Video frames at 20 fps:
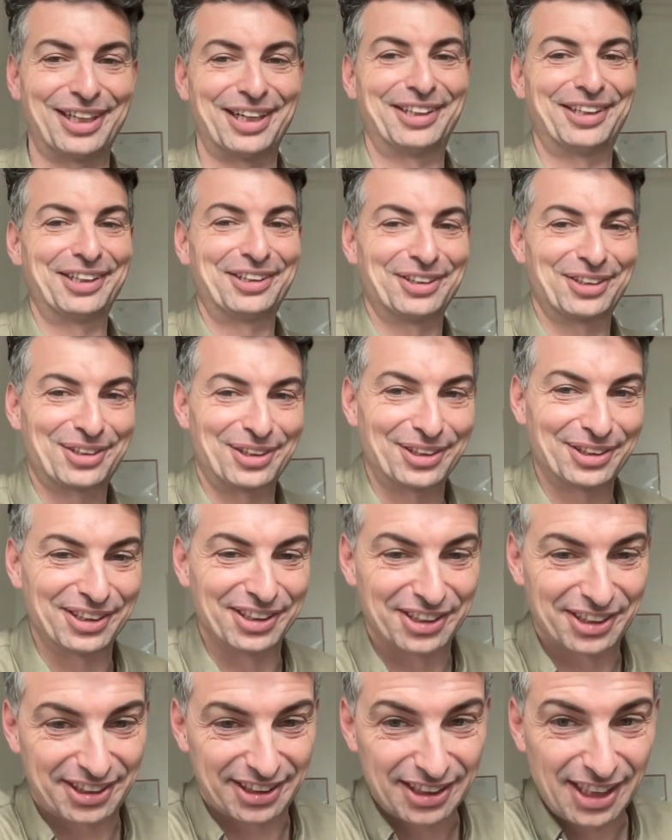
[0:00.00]
I think they're called
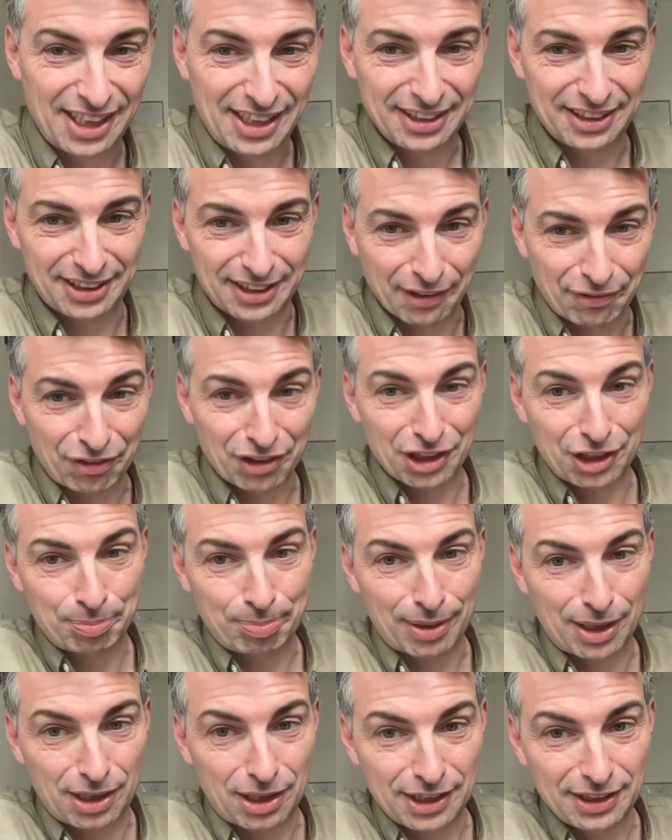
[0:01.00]
the
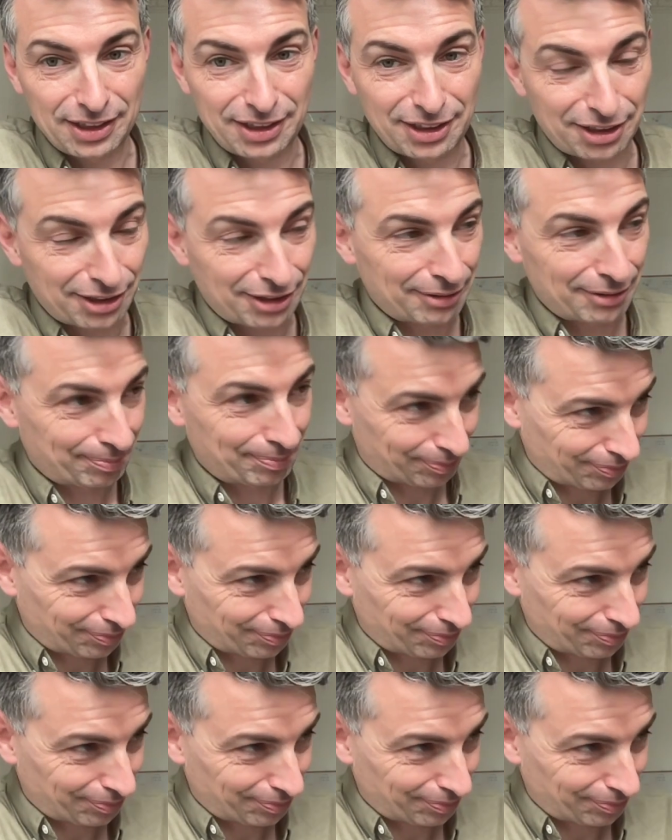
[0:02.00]
cephalopods.